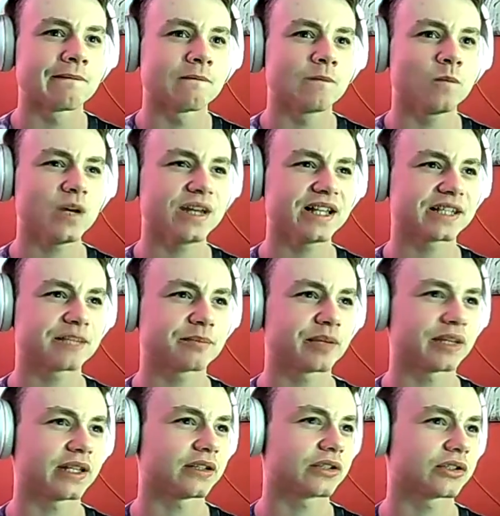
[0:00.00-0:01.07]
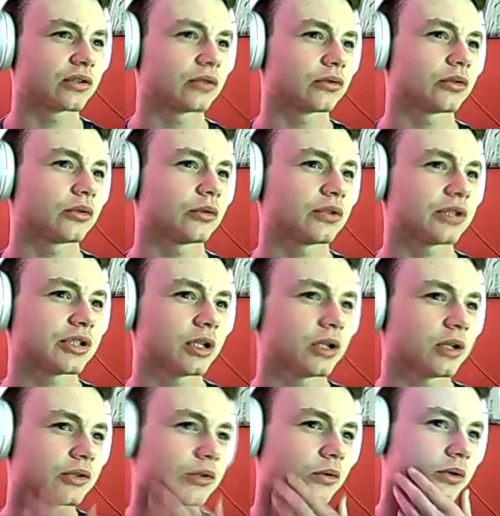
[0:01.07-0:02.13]
game? Where's Pete's crew? Start
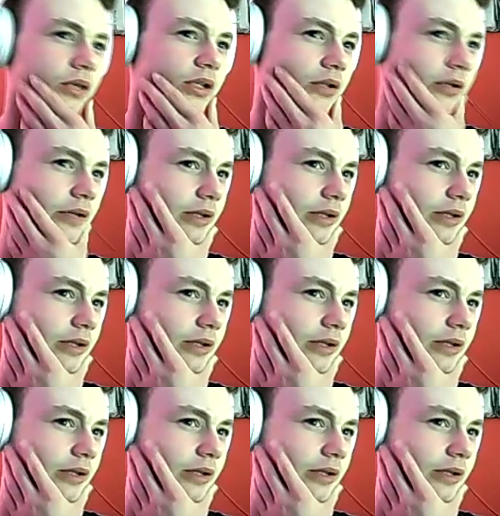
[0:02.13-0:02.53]
talking then.